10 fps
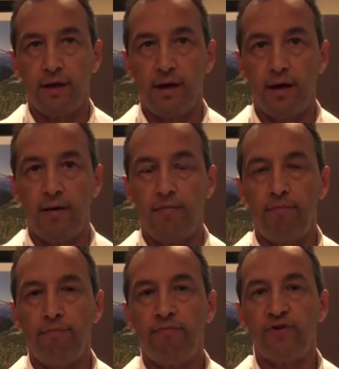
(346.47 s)

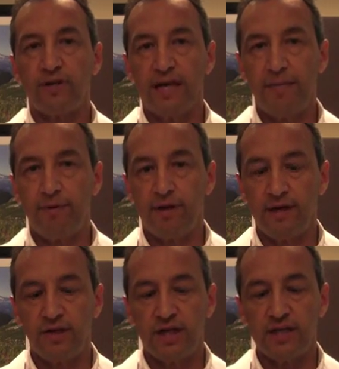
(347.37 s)
for example, an
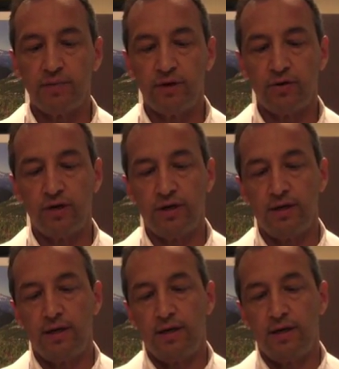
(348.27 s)
adjustment could